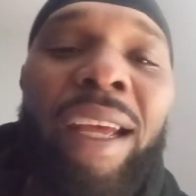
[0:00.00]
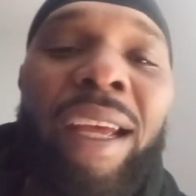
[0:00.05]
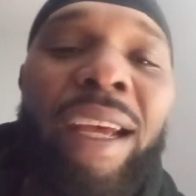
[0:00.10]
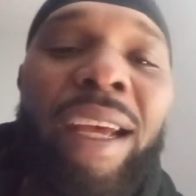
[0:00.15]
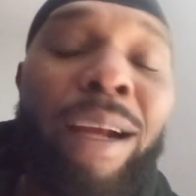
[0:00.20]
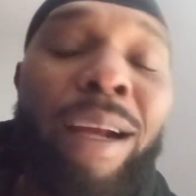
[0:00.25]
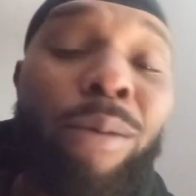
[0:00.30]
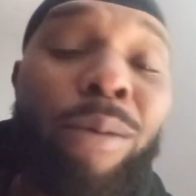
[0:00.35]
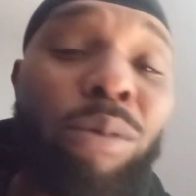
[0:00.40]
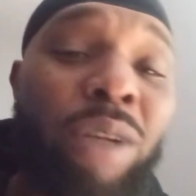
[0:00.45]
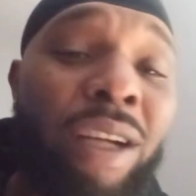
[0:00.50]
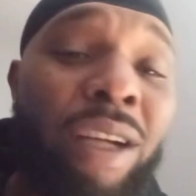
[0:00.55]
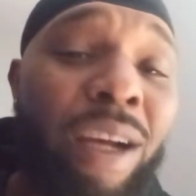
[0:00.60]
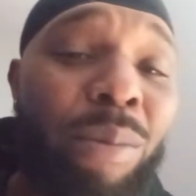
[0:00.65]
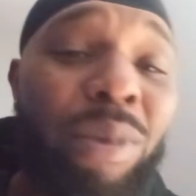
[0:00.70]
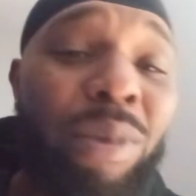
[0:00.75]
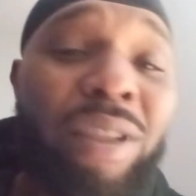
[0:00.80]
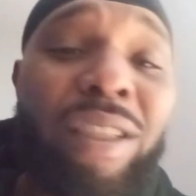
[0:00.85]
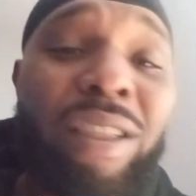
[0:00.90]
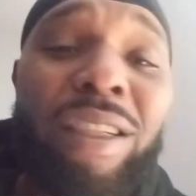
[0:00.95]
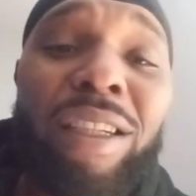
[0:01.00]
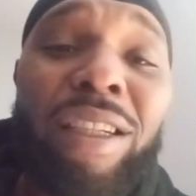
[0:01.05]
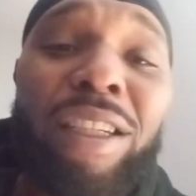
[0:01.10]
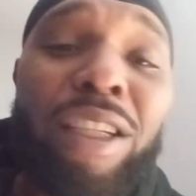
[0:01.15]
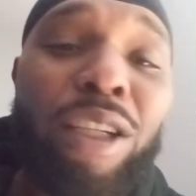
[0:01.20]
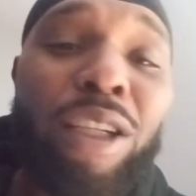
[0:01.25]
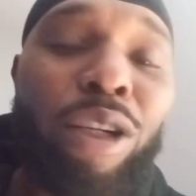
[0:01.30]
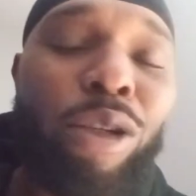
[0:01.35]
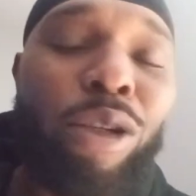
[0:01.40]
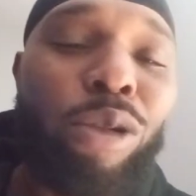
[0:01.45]
And I'm coming to the
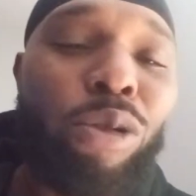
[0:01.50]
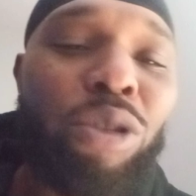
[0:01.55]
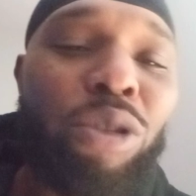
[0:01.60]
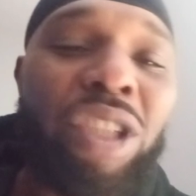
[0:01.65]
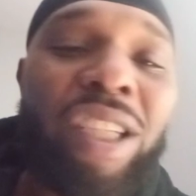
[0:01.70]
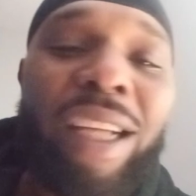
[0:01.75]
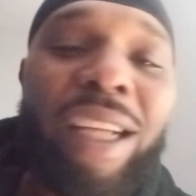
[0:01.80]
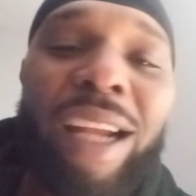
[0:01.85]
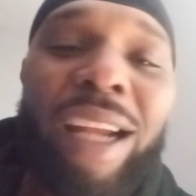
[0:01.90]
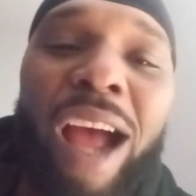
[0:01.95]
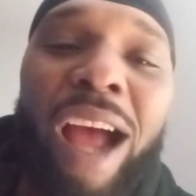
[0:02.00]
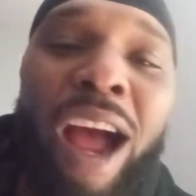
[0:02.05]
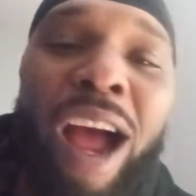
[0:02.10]
conclusion that